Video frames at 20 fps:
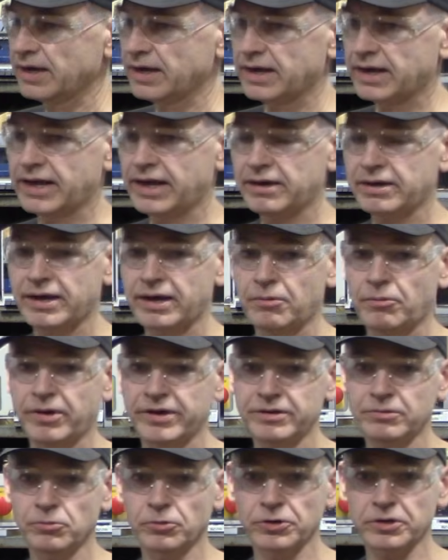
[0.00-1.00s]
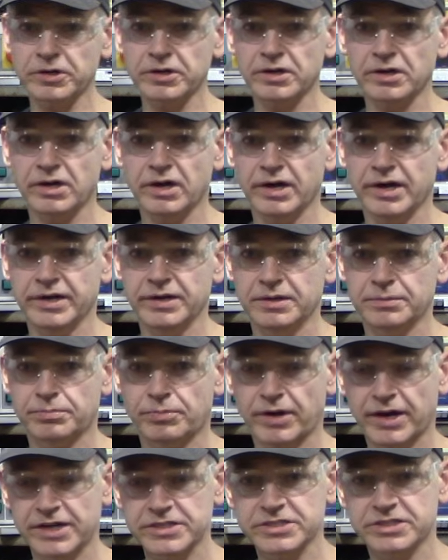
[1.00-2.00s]
I want to work on
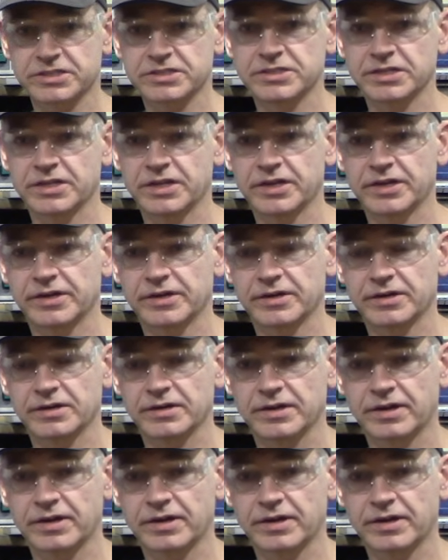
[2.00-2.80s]
projects in here.